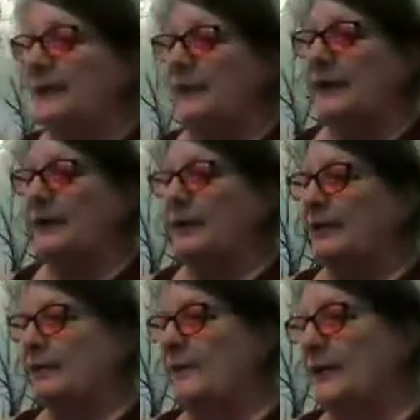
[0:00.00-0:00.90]
table
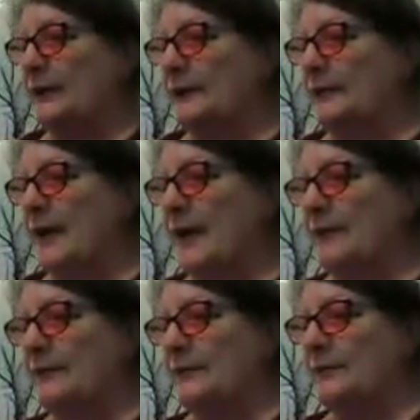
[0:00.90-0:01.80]
runners
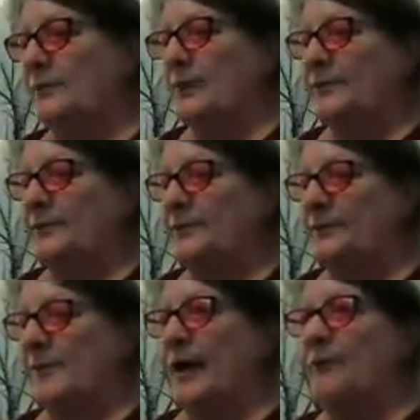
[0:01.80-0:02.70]
got, one of
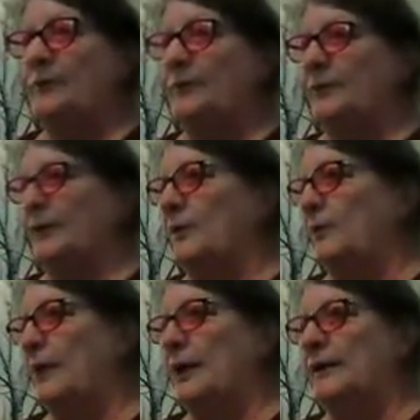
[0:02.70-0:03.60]
them got totally
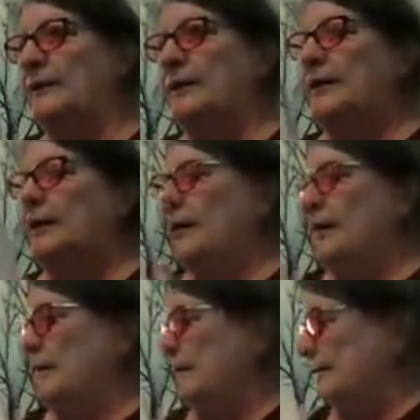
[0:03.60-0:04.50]
run.
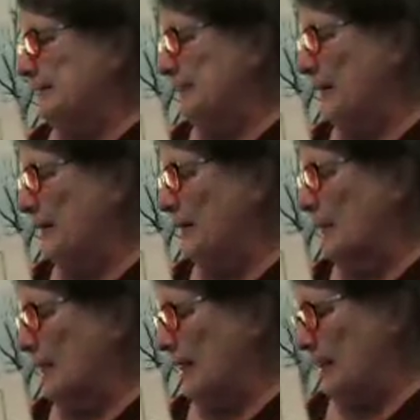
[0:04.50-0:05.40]

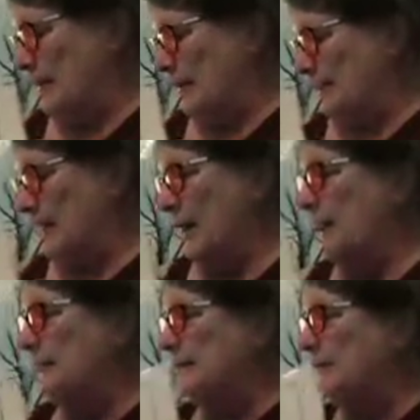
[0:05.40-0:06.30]
So um, I
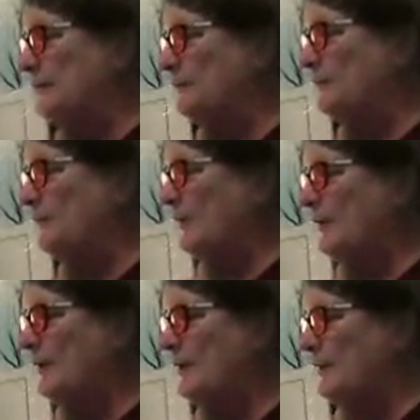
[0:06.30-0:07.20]
hauled these
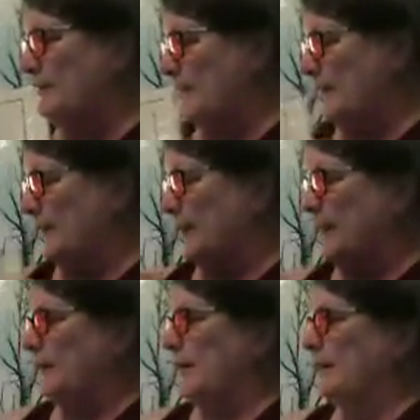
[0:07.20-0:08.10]
before
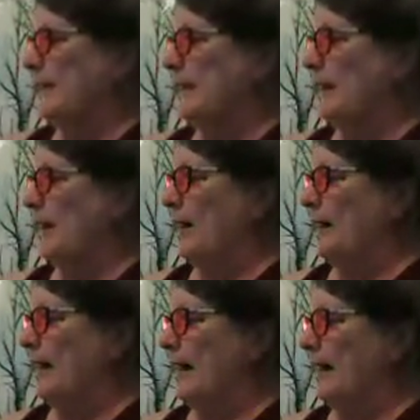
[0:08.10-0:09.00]
the
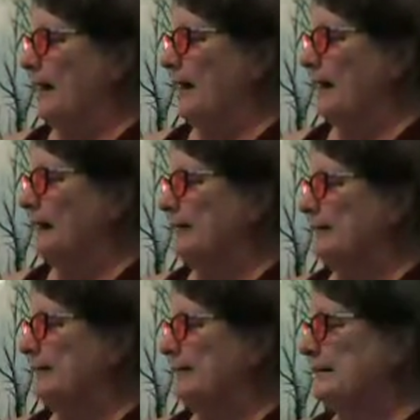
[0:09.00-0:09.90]
all, all
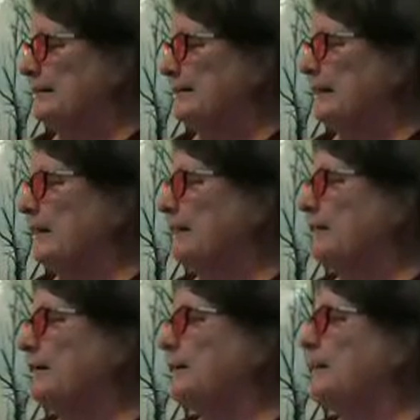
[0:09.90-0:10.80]

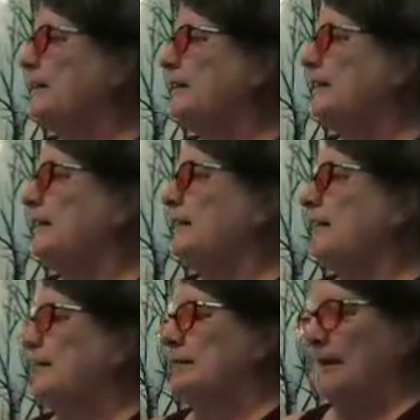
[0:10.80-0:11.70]
the,
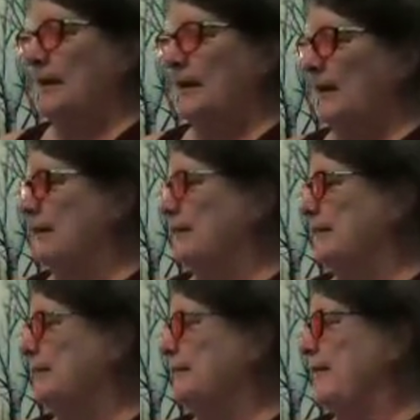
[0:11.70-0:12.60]
the uh,
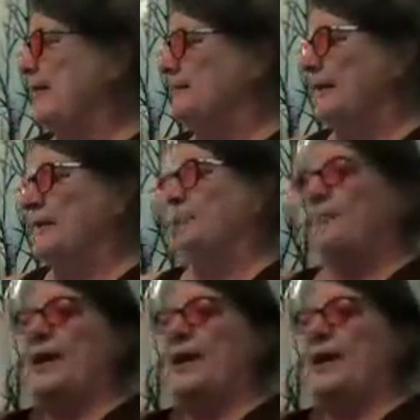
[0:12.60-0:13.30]
these have the